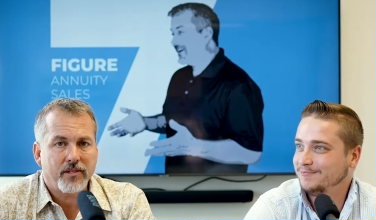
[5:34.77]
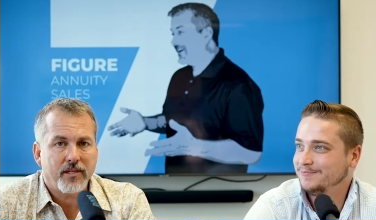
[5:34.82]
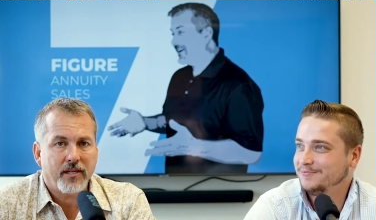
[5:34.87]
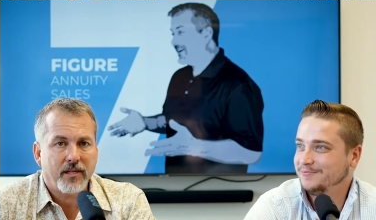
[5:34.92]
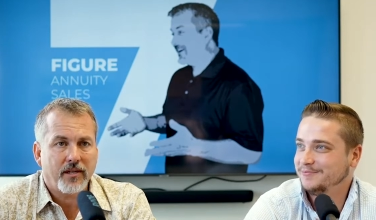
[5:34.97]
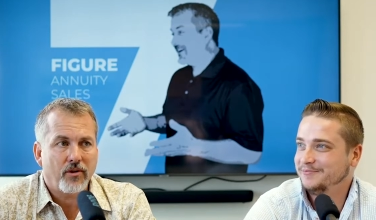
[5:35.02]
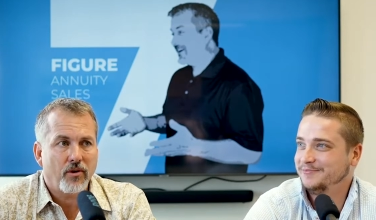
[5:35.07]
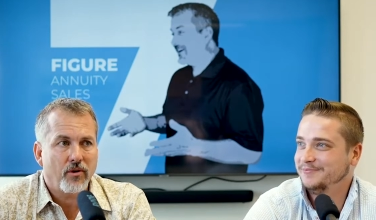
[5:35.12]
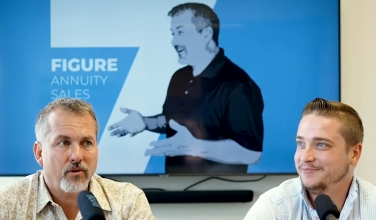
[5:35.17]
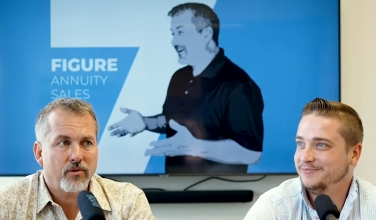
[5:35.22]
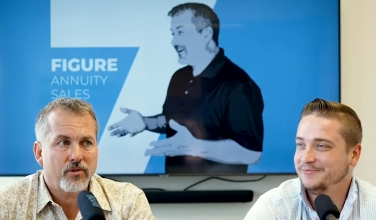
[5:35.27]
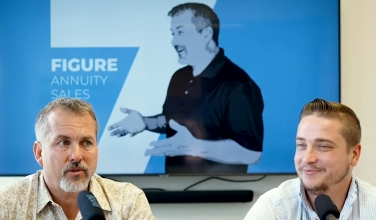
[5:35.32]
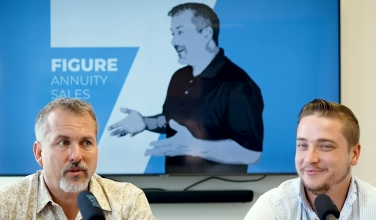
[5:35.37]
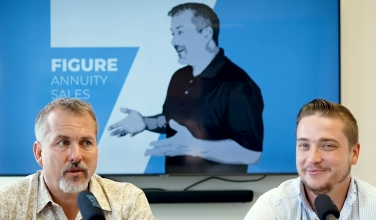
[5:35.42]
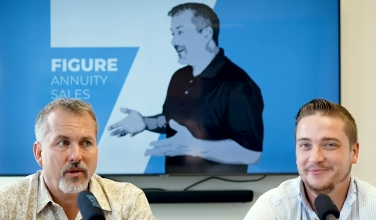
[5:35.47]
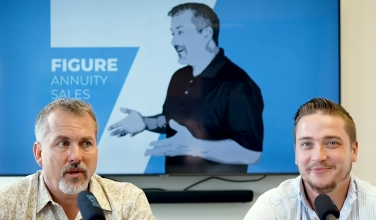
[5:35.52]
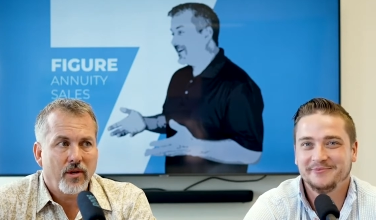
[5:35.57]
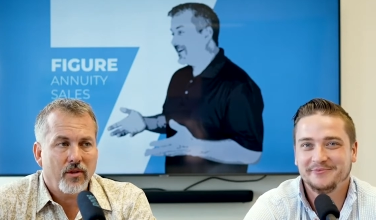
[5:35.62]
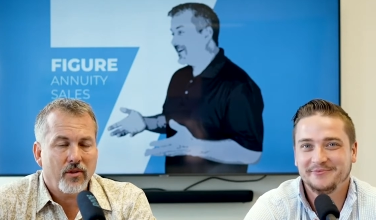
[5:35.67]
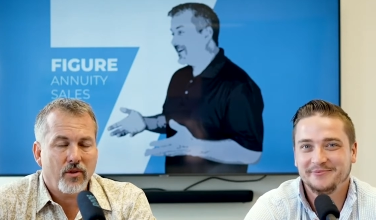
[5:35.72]
Speaker 1: and he knows
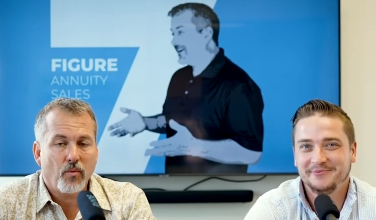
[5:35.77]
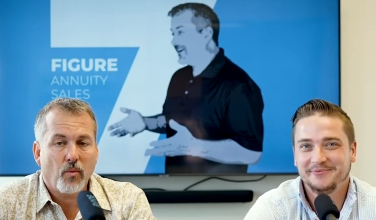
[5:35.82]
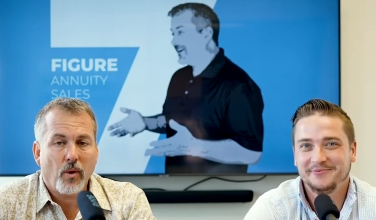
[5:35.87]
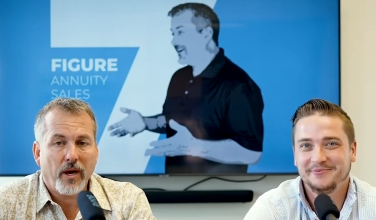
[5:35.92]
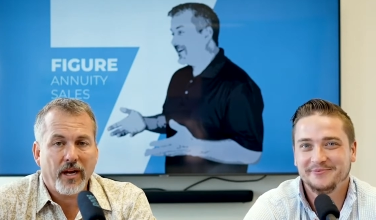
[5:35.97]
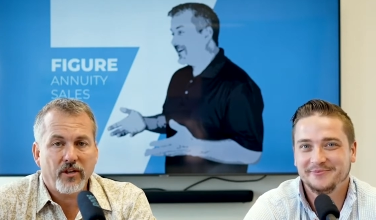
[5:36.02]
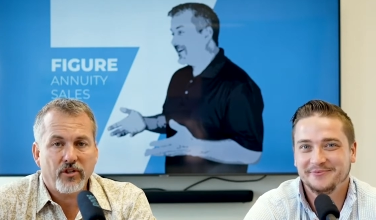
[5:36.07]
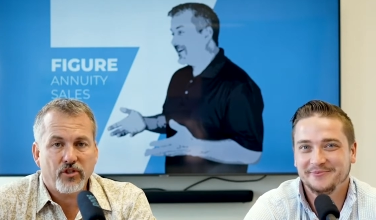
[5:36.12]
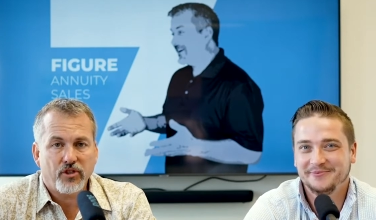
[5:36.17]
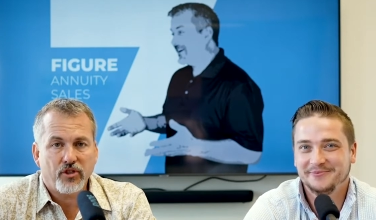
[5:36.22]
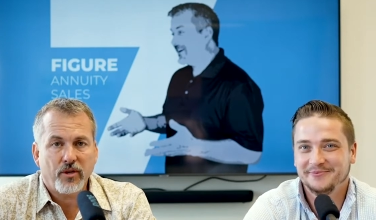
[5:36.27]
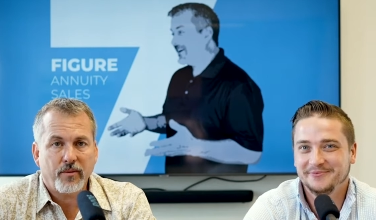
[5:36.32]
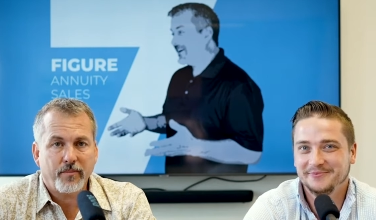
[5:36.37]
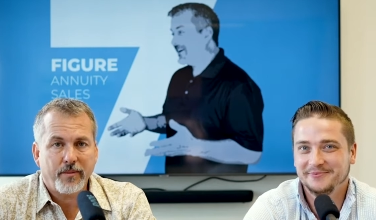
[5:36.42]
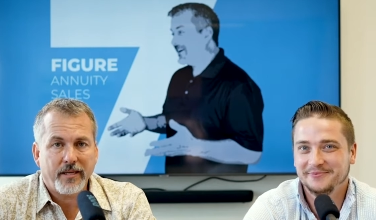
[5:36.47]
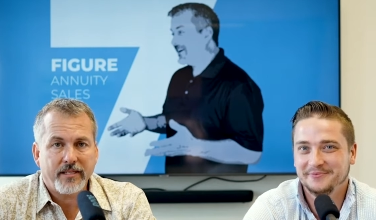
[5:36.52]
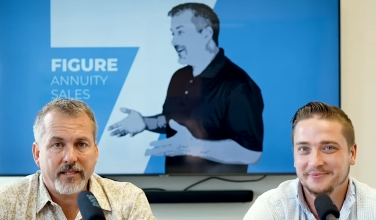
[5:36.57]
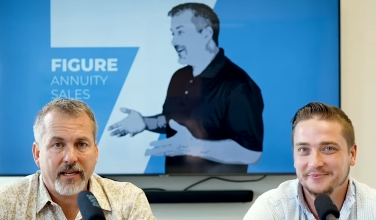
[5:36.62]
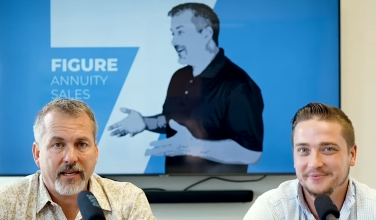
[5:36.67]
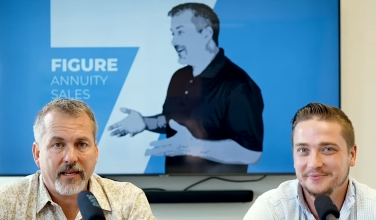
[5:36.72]
the way it should
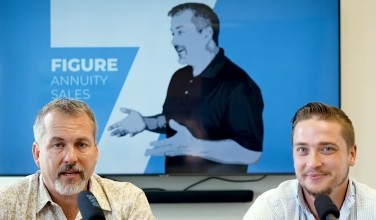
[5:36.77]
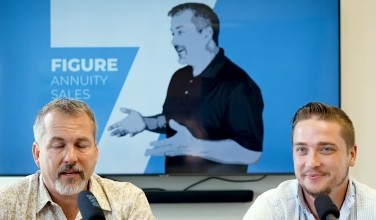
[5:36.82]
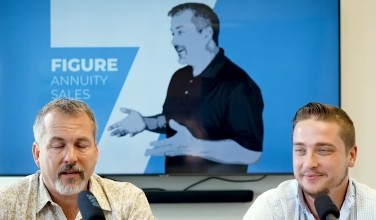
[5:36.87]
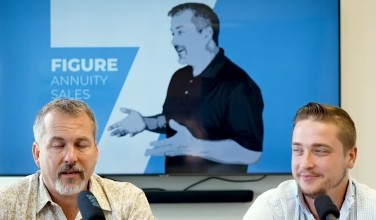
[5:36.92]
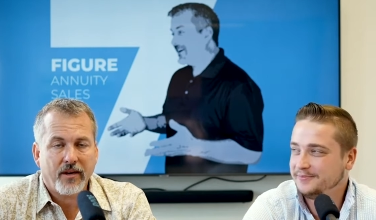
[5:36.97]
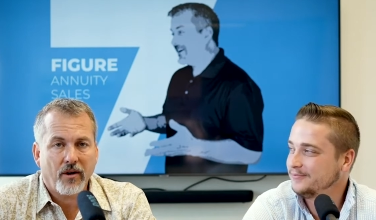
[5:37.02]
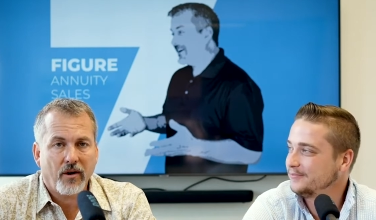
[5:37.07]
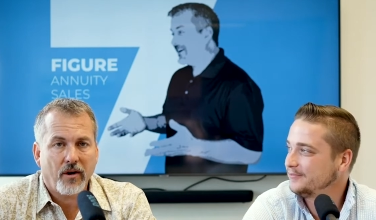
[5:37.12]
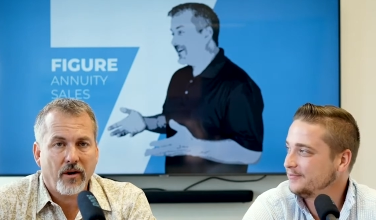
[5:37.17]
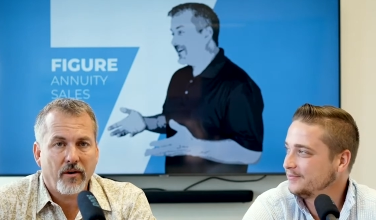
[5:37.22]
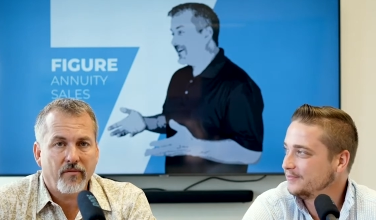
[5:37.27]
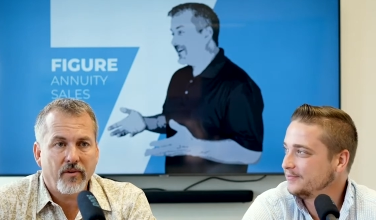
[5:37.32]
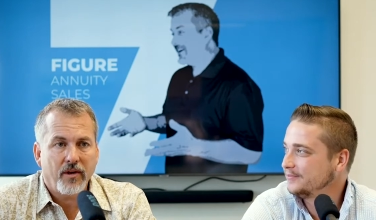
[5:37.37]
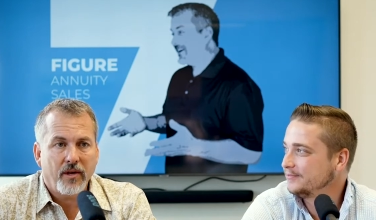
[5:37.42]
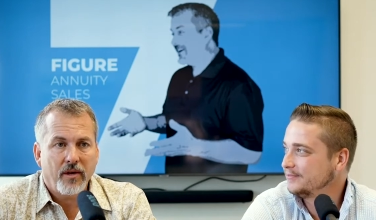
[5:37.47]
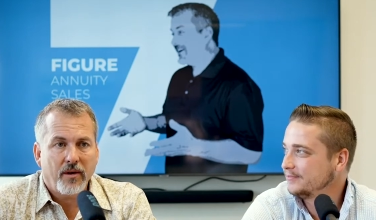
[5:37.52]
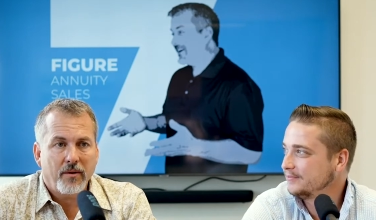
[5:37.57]
be taken care of.